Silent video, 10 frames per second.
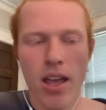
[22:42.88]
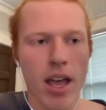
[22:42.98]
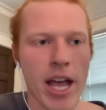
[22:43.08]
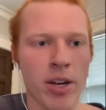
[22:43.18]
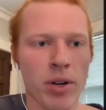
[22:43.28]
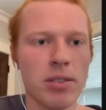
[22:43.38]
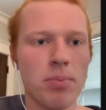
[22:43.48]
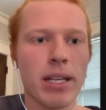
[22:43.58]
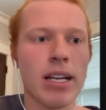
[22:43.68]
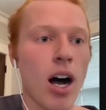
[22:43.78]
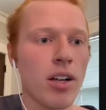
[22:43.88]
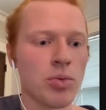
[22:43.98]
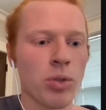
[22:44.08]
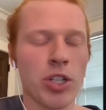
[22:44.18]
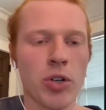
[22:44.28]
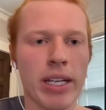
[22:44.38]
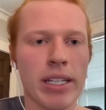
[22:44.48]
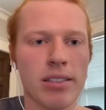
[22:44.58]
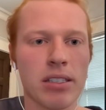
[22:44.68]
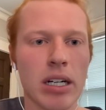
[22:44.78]
Anyways, because we're doing
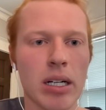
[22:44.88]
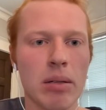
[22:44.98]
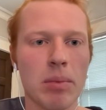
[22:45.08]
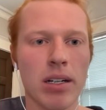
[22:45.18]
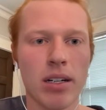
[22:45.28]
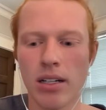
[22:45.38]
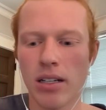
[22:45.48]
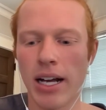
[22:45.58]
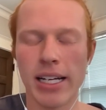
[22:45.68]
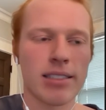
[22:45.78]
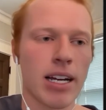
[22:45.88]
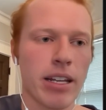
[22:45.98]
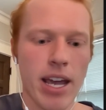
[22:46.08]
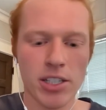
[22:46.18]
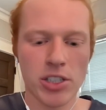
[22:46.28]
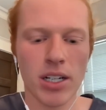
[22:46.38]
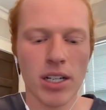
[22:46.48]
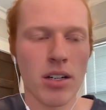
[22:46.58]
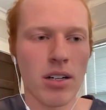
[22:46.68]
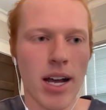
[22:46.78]
some client-side
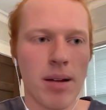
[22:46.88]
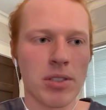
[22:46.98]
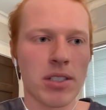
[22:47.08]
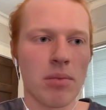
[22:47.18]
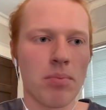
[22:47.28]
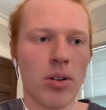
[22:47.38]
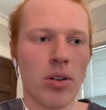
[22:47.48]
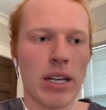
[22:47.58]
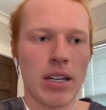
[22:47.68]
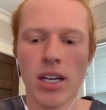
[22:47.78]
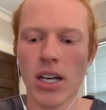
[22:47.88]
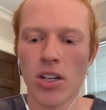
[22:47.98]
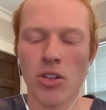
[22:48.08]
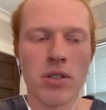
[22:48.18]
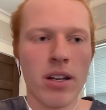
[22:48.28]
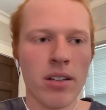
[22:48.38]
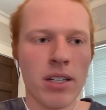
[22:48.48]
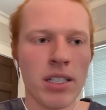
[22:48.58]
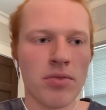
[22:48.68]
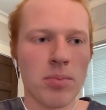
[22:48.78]
caching, I'm just going to pull in
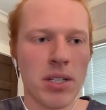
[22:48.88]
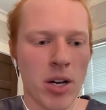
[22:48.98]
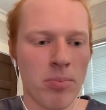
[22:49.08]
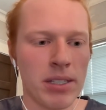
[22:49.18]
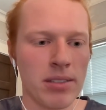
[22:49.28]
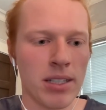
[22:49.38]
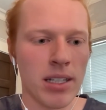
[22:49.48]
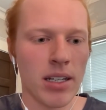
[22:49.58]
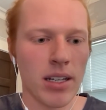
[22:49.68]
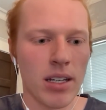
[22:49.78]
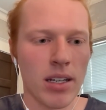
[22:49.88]
utilities from TRPC.